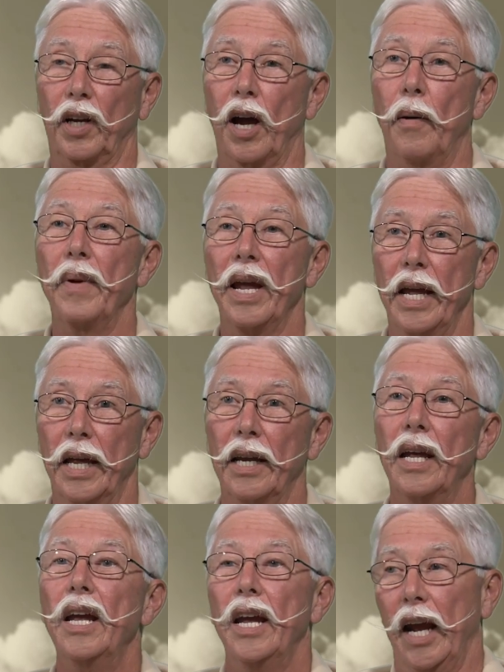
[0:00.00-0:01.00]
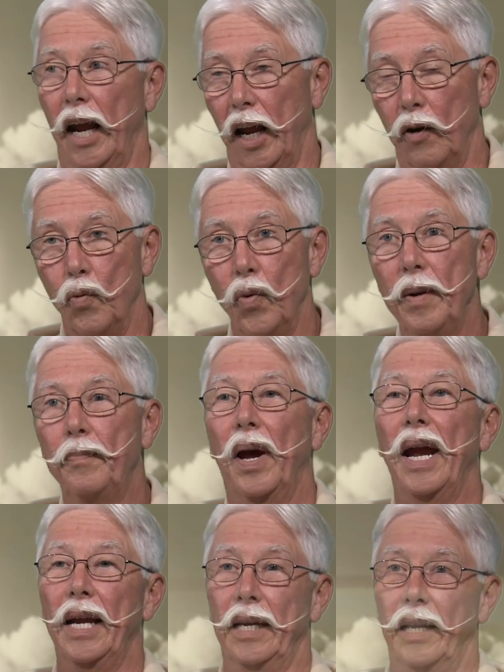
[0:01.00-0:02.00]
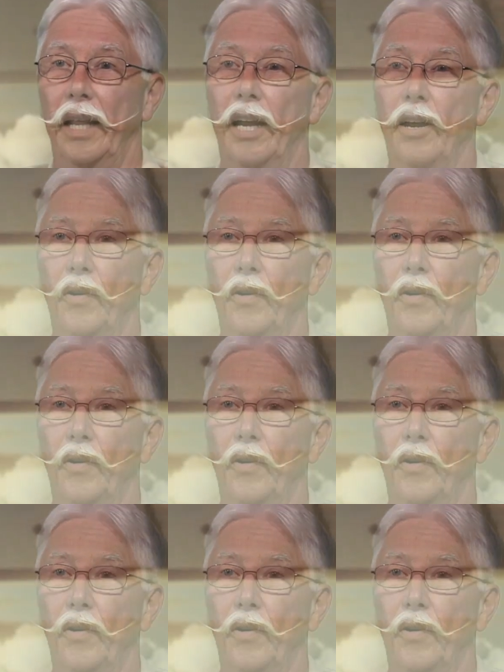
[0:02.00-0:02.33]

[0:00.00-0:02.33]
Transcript: to come in and repaint that